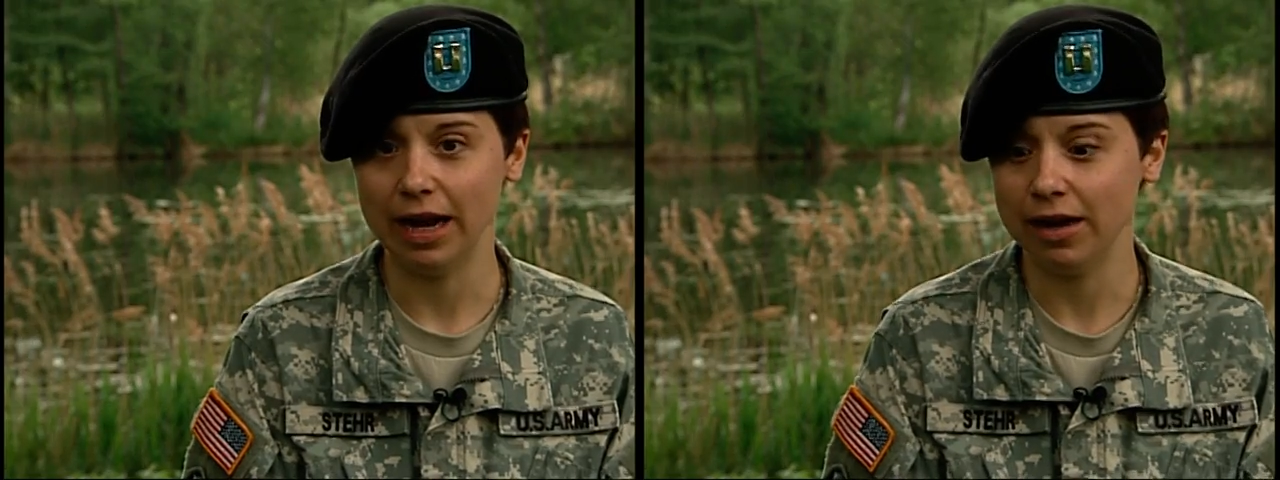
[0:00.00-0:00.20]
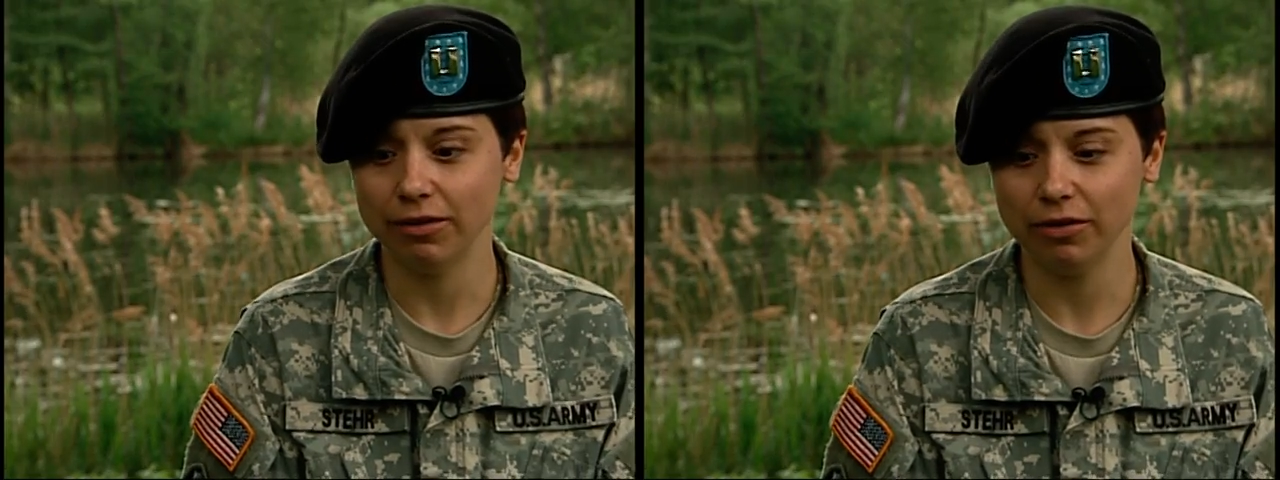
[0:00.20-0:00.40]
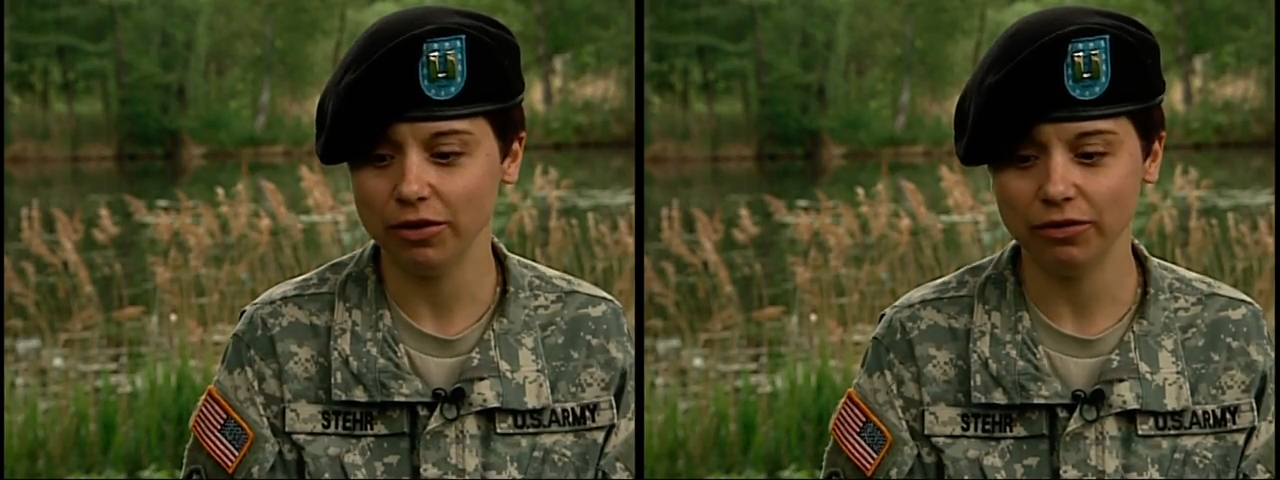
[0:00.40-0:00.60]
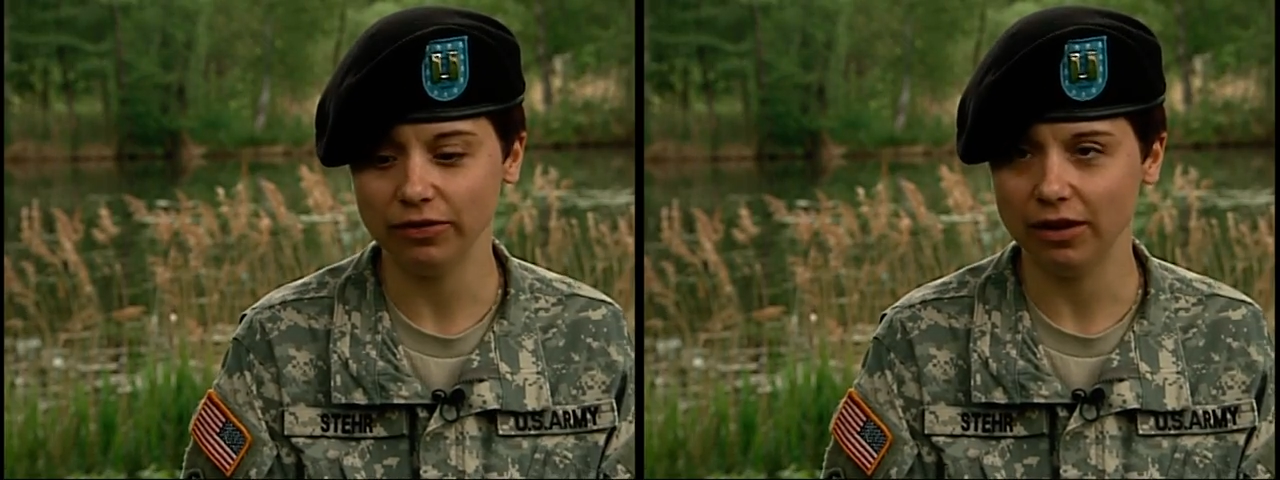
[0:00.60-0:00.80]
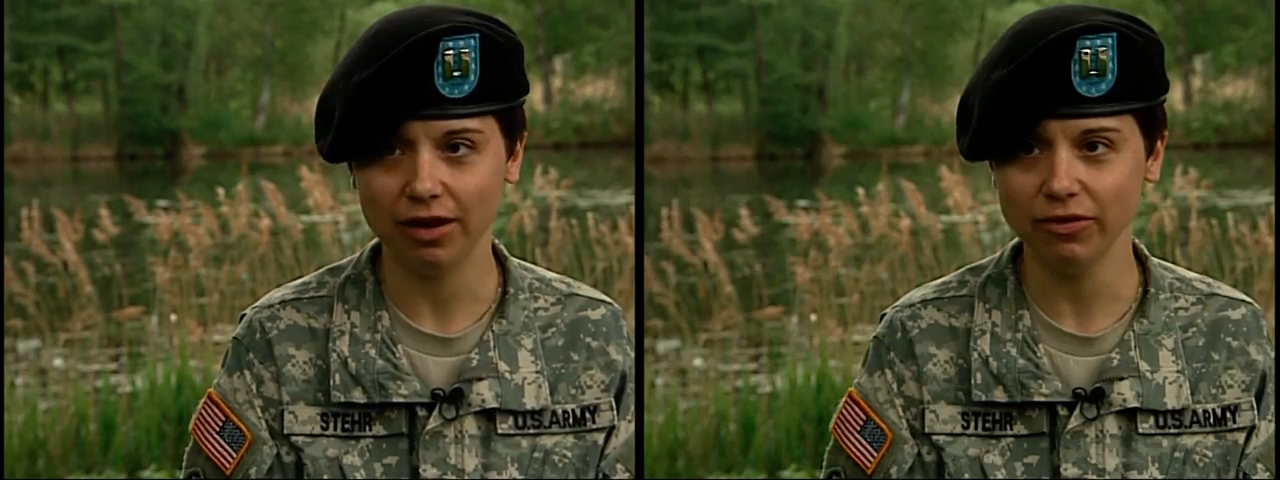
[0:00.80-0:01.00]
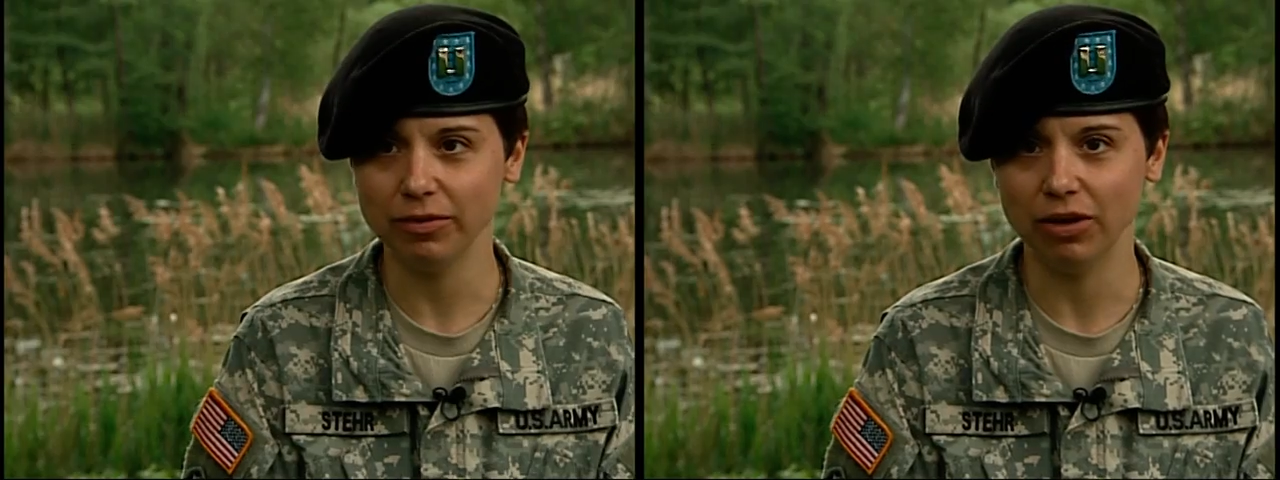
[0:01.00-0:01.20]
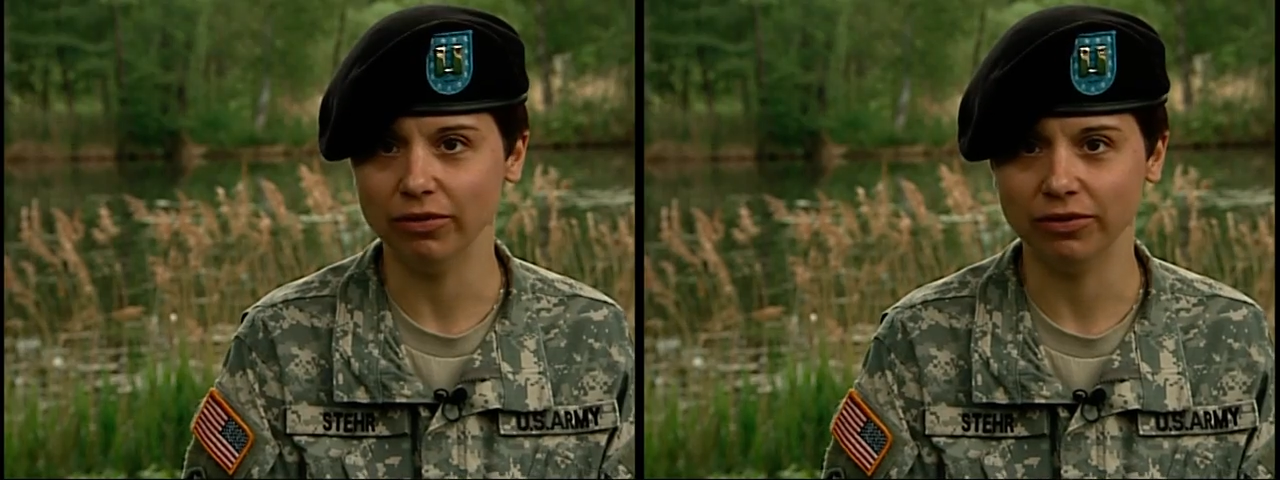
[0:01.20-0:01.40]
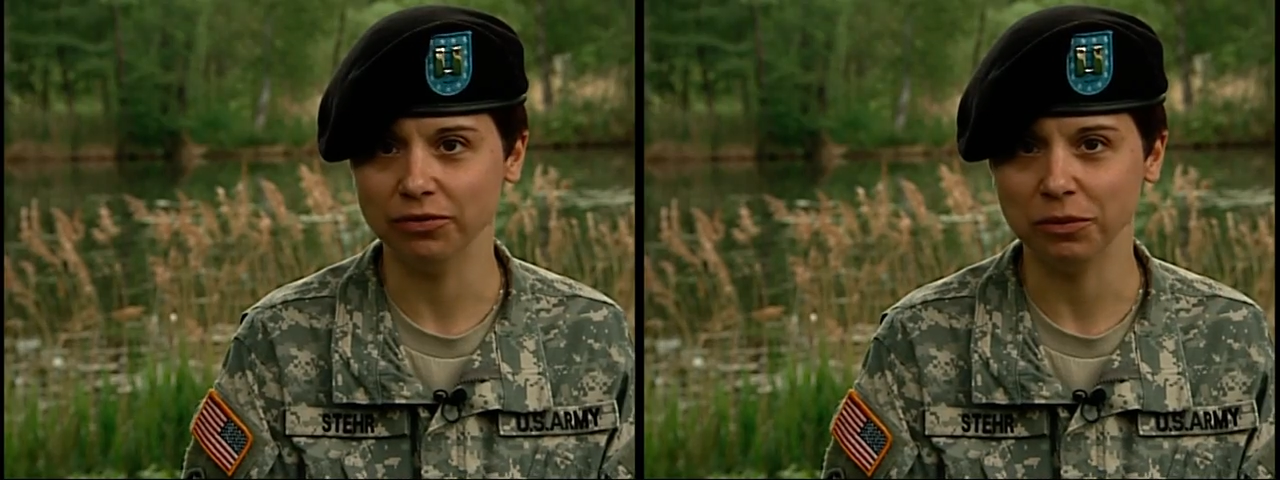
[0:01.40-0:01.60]
And I don't know if it'll ever be
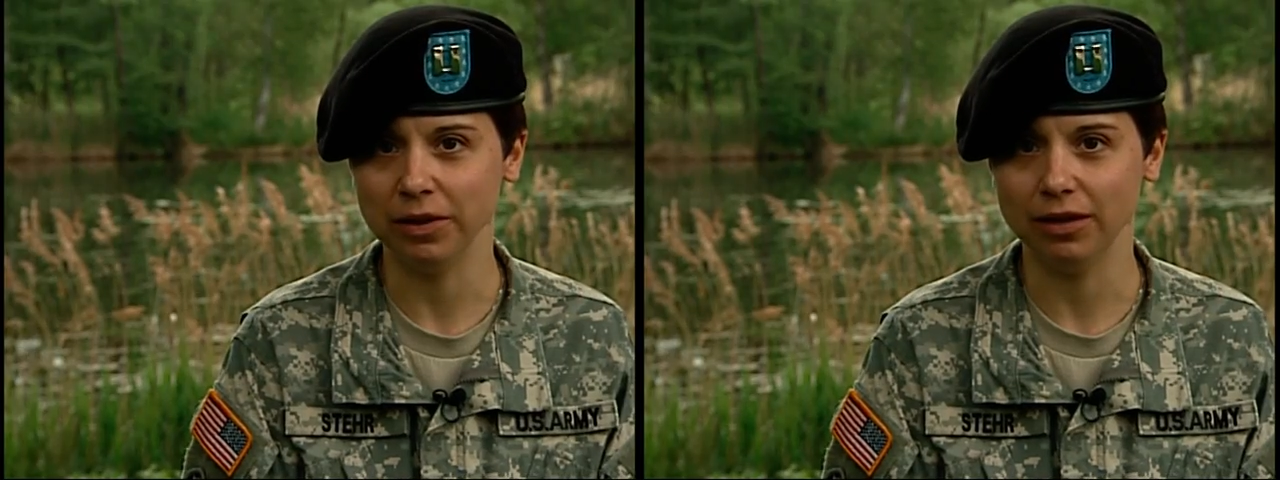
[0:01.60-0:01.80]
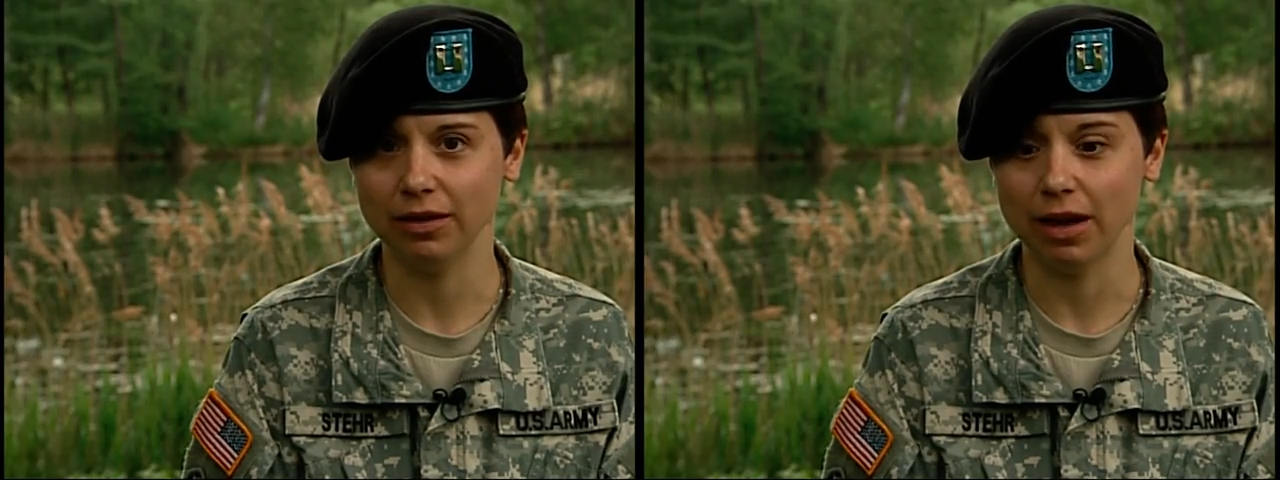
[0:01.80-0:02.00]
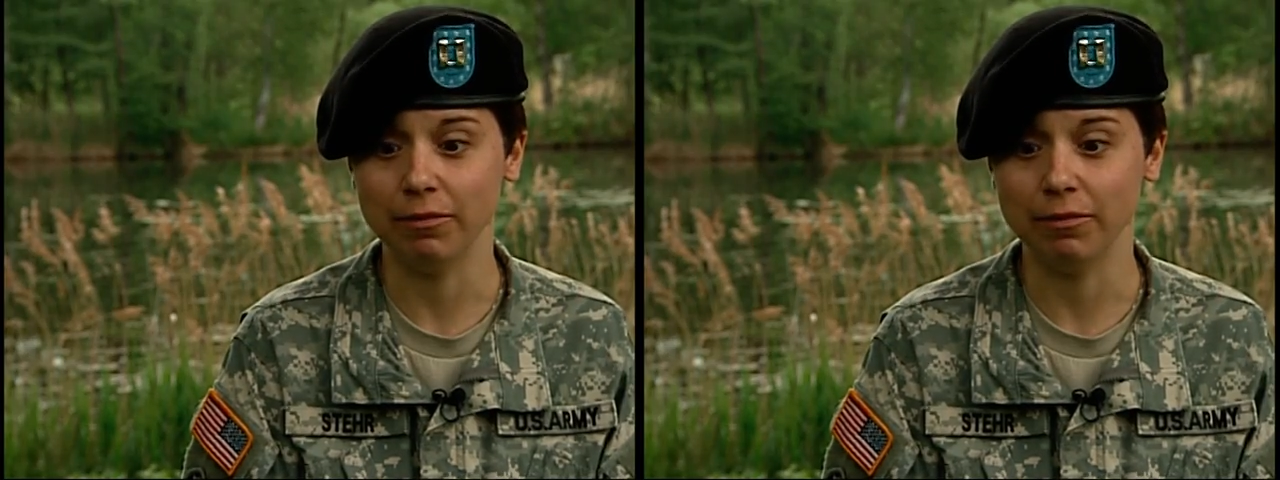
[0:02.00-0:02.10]
over for me.